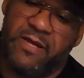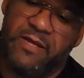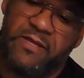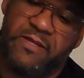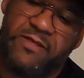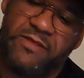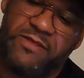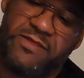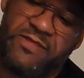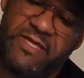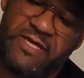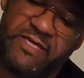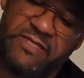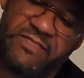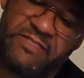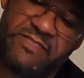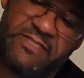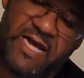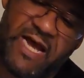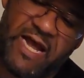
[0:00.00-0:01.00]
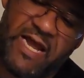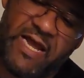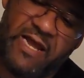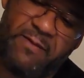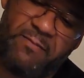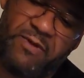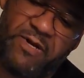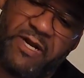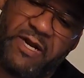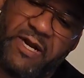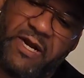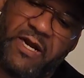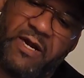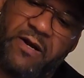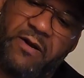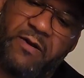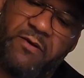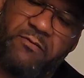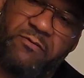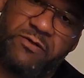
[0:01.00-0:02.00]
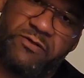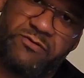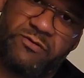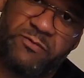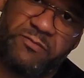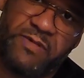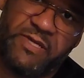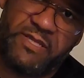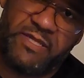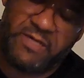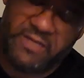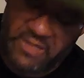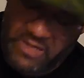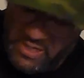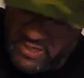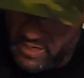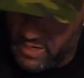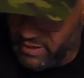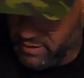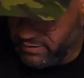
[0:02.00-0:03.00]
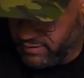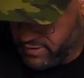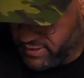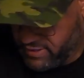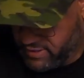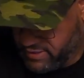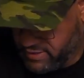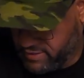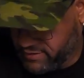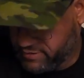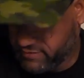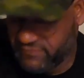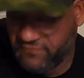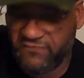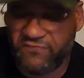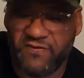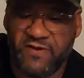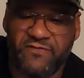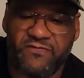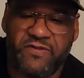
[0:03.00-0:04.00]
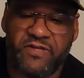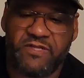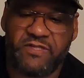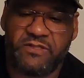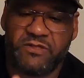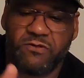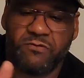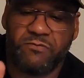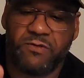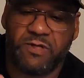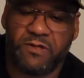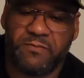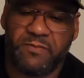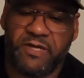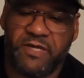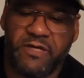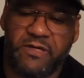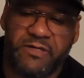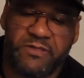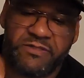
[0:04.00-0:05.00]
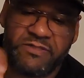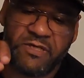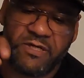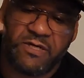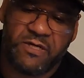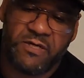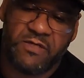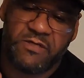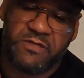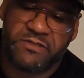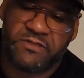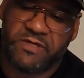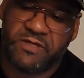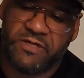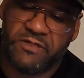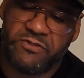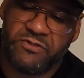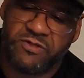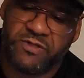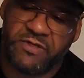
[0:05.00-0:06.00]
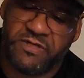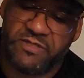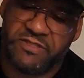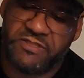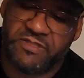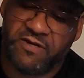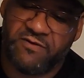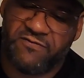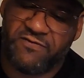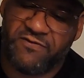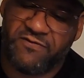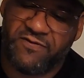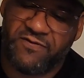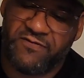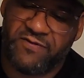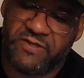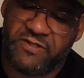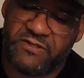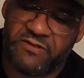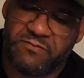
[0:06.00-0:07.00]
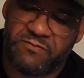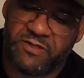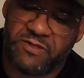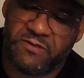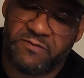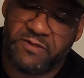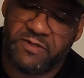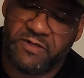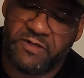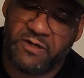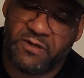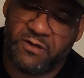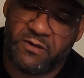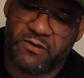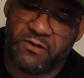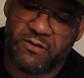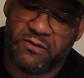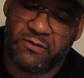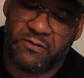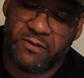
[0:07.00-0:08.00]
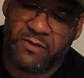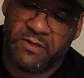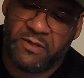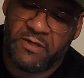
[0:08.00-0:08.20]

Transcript: this diameter here, which would be the cutout, is 52 millimeters. So you drill yourself a 52 millimeter hole,